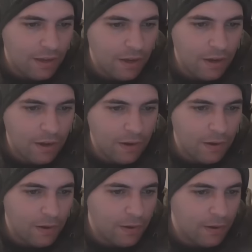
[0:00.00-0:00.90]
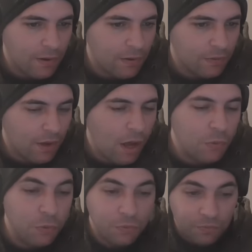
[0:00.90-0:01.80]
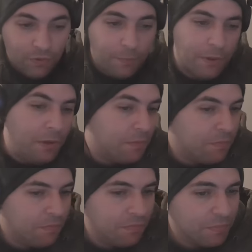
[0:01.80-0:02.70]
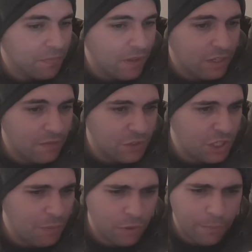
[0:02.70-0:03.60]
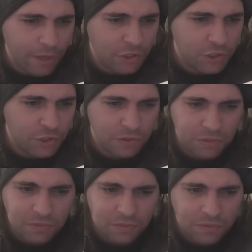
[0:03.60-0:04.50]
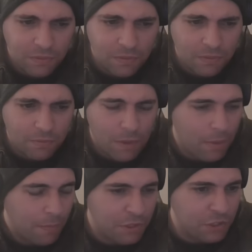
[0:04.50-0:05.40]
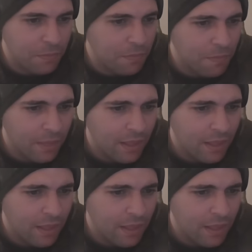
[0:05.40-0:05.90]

Oh, Flippy. Didn't even see him on the bus. Maybe I missed him.